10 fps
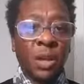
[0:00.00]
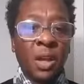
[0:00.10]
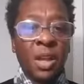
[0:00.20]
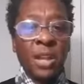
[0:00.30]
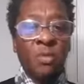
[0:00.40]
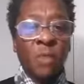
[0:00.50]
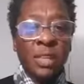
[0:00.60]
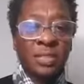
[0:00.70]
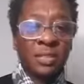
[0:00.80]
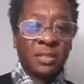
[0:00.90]
He a
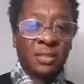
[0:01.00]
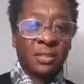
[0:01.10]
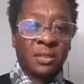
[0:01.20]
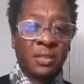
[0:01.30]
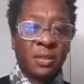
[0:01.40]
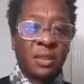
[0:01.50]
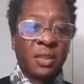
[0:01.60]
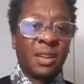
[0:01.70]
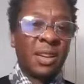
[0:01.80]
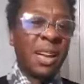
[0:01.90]
racist.
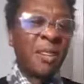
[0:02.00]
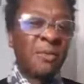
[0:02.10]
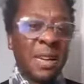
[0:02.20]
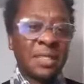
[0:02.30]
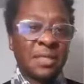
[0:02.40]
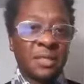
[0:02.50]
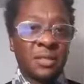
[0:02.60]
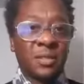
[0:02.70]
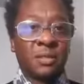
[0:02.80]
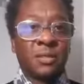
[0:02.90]
He a racist.
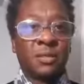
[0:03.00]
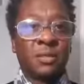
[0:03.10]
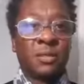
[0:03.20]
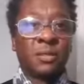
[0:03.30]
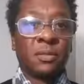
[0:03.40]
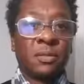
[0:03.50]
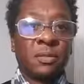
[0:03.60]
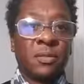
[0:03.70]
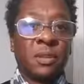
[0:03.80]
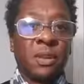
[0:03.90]

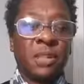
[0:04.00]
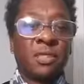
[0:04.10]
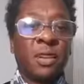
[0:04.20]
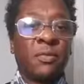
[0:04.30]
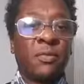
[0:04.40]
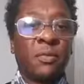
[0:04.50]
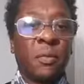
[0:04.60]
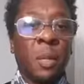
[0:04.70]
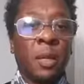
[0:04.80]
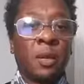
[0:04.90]
As if
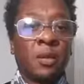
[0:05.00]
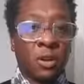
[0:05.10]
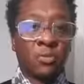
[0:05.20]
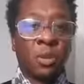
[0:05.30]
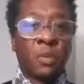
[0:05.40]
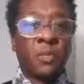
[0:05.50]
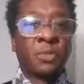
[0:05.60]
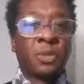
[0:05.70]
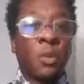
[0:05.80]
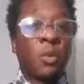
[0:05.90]
Donald Trump is
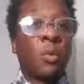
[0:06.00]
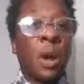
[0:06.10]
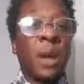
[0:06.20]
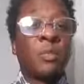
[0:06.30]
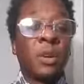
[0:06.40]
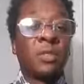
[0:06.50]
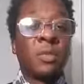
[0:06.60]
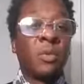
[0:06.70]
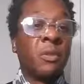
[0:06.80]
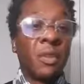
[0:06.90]
the only white
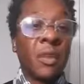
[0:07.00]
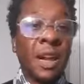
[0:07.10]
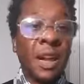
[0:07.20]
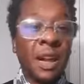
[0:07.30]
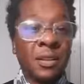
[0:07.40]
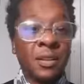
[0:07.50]
president we've ever had.